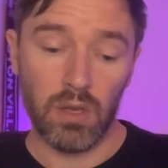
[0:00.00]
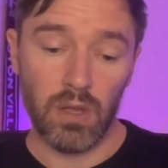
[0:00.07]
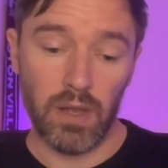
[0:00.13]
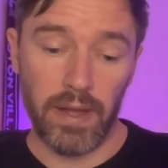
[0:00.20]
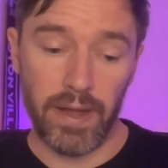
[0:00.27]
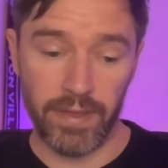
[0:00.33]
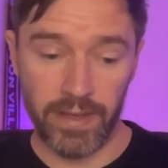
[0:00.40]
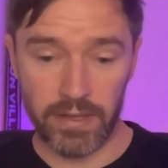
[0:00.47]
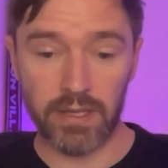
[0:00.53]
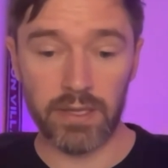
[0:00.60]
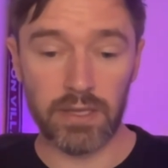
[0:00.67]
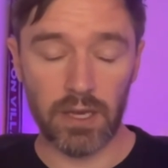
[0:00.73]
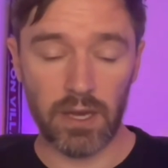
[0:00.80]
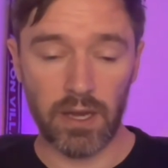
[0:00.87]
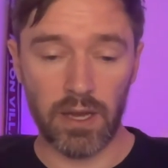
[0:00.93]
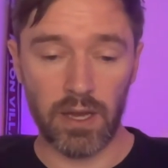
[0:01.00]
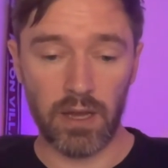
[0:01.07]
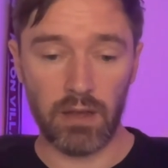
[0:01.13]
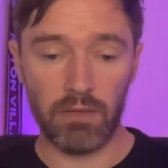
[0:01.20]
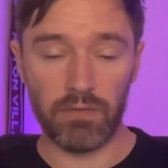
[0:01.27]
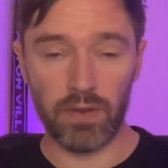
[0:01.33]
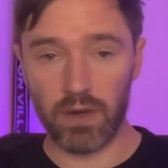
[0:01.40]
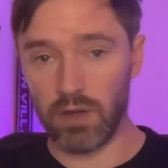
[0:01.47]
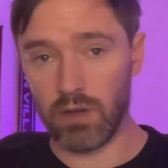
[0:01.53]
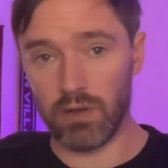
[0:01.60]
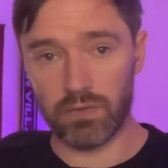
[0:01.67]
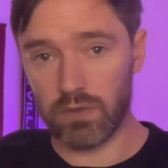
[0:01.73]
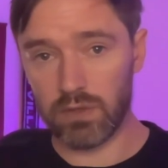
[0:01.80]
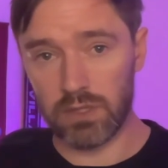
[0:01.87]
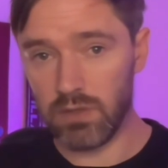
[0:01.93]
then Villa,
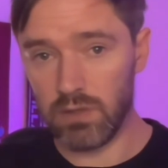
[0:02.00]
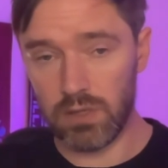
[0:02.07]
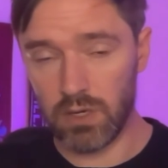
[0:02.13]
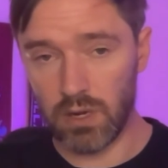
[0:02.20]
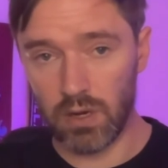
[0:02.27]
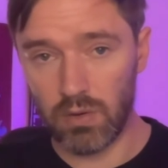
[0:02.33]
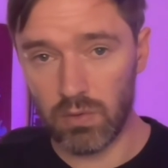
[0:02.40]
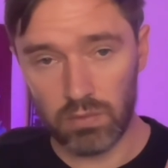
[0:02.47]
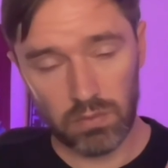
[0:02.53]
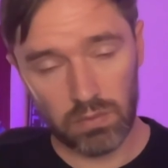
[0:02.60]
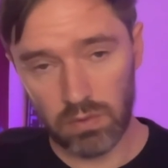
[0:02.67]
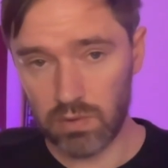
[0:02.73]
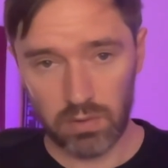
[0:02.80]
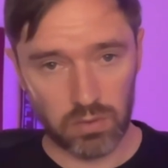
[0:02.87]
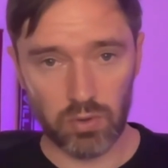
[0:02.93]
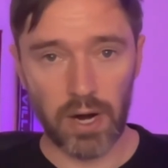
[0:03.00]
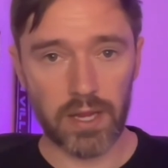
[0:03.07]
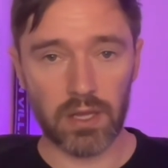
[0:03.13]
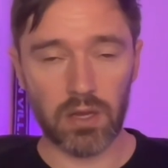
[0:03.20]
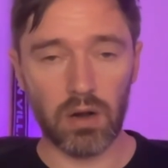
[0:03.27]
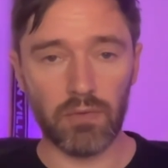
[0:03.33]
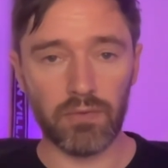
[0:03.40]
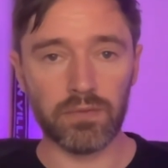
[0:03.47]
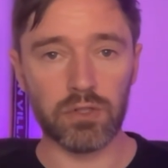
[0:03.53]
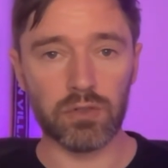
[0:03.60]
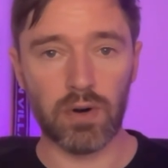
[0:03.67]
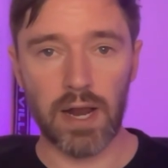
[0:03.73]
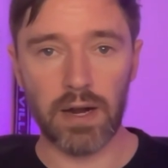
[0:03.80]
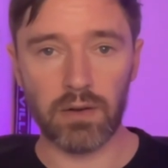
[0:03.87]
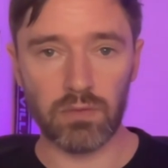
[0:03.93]
great goal from
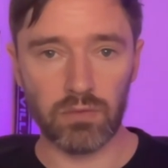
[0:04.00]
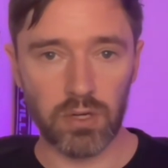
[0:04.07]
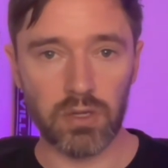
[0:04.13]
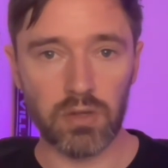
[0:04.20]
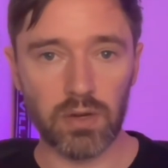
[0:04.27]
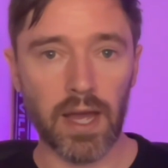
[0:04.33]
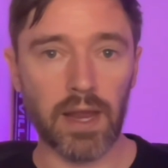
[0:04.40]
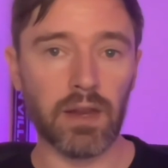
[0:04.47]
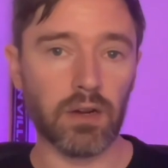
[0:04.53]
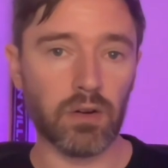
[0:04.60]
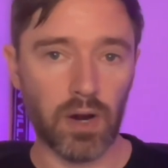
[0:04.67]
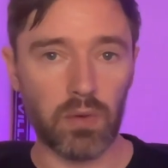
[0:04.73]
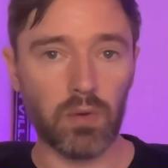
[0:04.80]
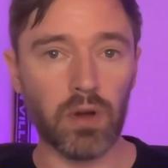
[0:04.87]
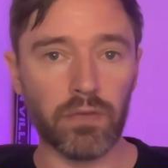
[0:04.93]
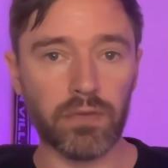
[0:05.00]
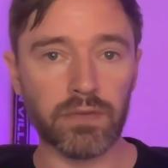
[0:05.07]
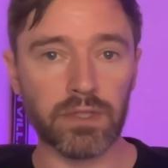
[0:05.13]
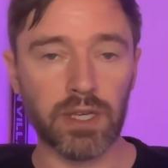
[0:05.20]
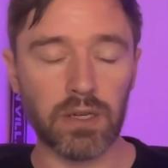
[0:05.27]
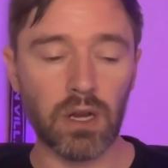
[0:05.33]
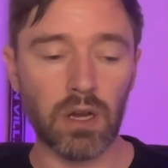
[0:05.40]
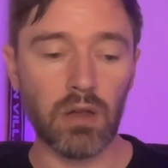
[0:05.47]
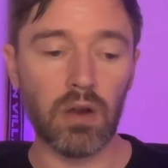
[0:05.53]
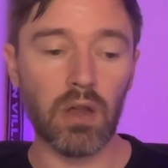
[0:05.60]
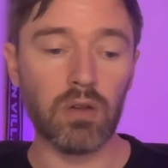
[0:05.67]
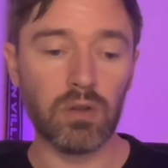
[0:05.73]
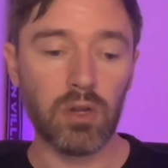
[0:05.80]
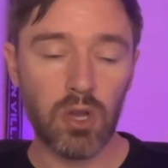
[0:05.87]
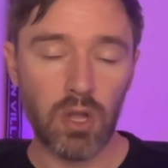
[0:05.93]
Durán, really good header, great work from Zaniolo.
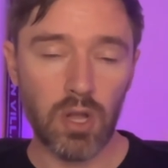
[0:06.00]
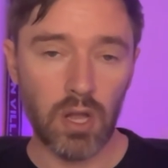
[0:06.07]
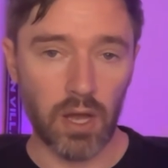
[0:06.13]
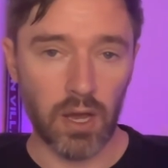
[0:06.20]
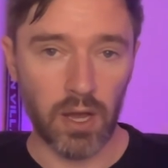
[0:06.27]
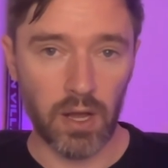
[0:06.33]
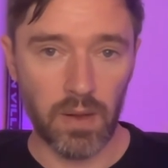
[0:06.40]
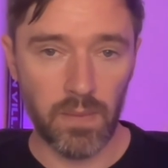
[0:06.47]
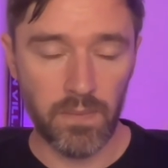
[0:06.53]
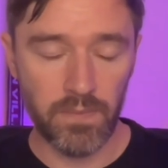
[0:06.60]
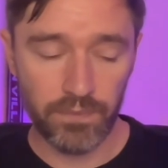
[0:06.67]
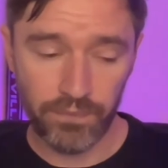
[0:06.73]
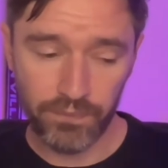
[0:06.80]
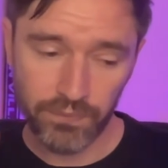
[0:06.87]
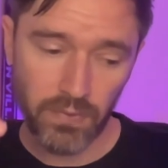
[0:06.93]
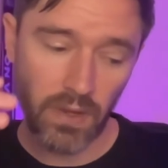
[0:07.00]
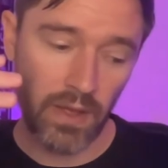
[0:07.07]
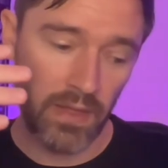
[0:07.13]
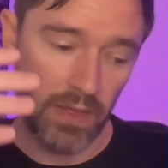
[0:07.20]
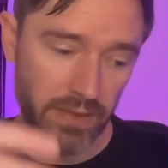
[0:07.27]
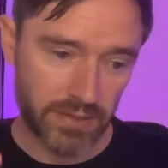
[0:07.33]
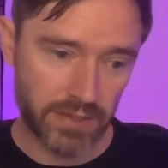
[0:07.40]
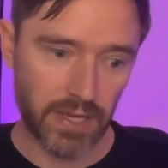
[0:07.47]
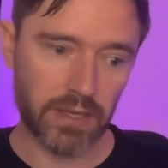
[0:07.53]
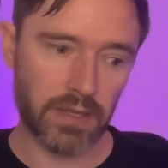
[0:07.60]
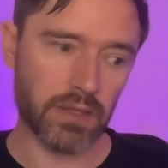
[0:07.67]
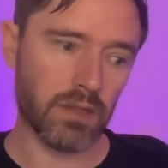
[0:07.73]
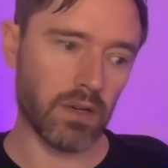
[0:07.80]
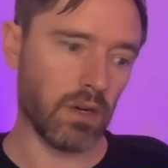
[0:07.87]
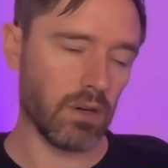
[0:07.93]
And then the second
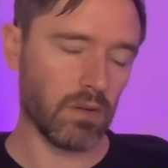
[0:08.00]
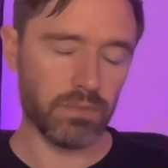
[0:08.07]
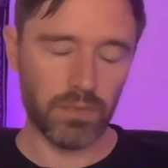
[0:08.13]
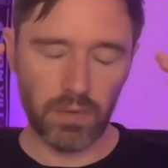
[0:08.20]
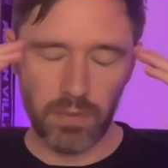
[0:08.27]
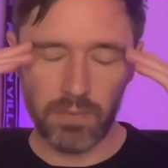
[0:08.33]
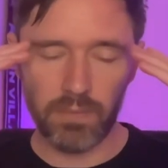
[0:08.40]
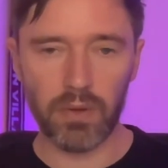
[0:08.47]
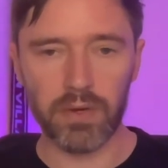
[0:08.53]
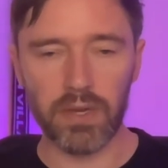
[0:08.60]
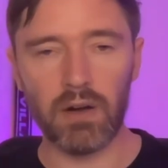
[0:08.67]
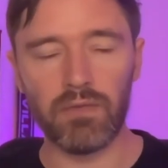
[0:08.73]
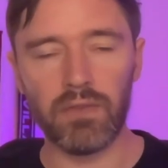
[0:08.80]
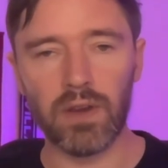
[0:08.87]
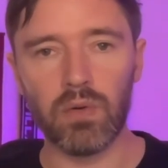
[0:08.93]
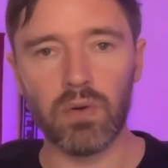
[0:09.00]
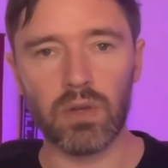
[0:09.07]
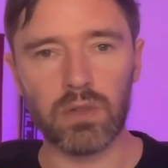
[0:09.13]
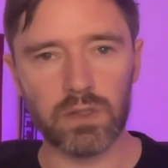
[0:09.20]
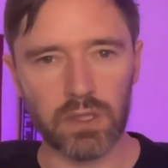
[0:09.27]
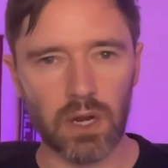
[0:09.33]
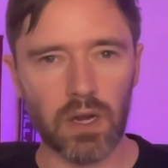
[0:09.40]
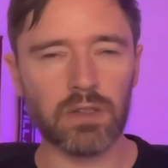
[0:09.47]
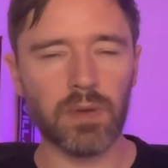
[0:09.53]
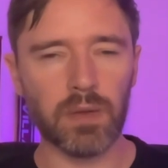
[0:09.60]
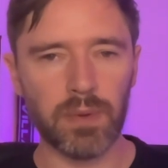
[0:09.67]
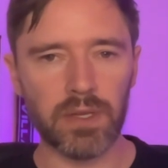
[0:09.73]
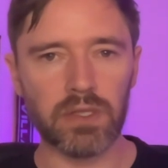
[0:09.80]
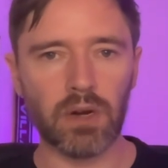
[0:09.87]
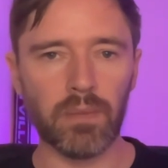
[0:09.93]
goal, bloody hell, Villa were starting to be a
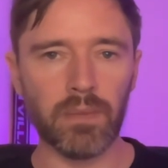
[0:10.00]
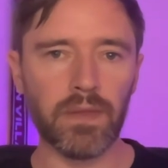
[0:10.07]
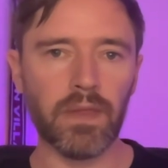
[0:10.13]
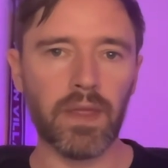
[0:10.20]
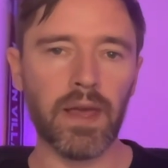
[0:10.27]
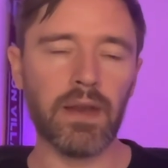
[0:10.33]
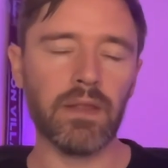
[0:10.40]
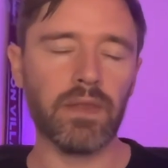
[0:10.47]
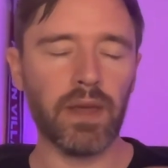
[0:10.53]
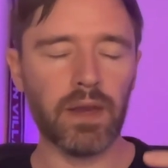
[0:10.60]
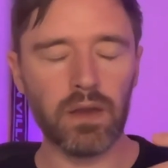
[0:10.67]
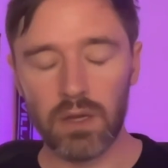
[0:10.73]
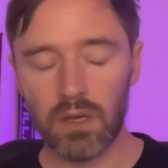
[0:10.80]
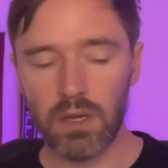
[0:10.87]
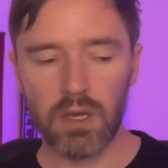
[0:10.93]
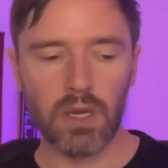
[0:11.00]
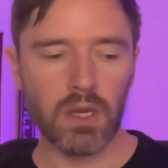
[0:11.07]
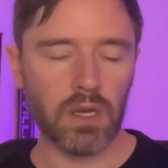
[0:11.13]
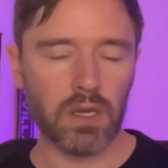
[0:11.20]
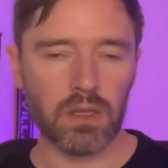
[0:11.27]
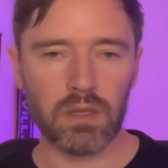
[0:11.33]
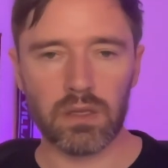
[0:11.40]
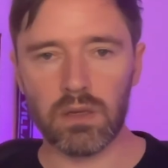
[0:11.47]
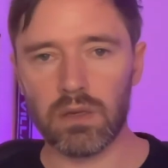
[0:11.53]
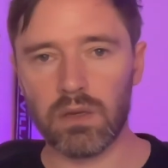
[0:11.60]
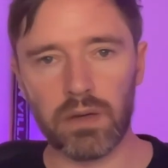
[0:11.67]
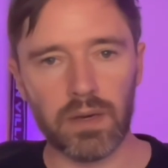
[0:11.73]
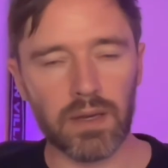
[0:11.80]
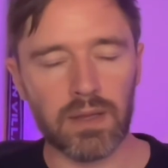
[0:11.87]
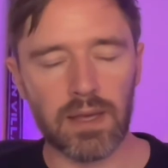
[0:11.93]
bit dominant then. And then,
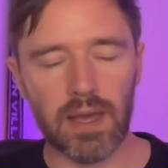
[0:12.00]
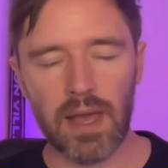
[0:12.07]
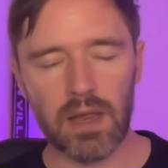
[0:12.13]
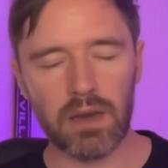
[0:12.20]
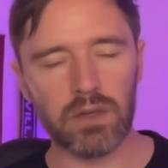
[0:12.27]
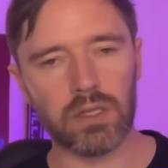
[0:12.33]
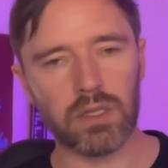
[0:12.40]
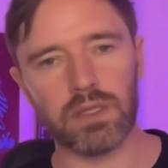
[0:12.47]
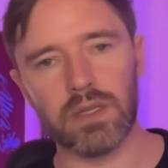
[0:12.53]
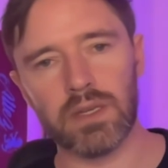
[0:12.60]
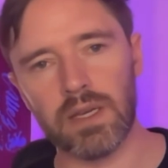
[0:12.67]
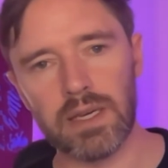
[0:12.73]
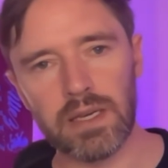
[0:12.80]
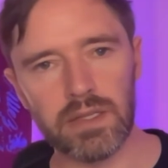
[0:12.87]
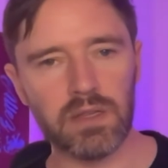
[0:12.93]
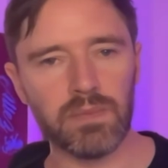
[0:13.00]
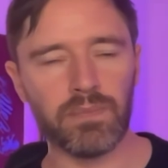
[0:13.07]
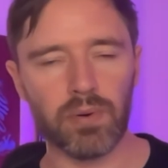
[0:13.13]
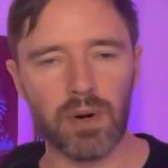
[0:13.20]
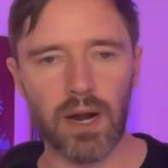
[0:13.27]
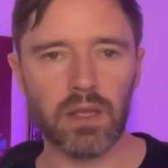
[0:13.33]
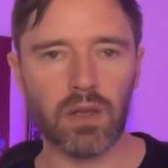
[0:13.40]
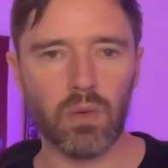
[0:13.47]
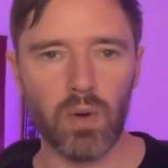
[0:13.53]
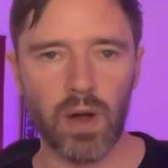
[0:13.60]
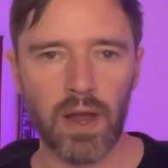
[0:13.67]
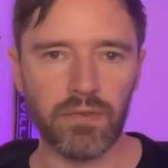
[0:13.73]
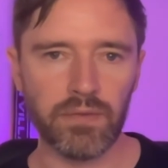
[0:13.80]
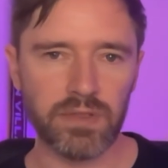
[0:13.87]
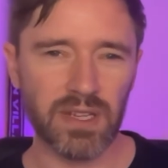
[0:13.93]
again, just an easy breakaway
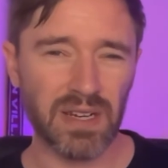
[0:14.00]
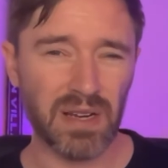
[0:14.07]
from centre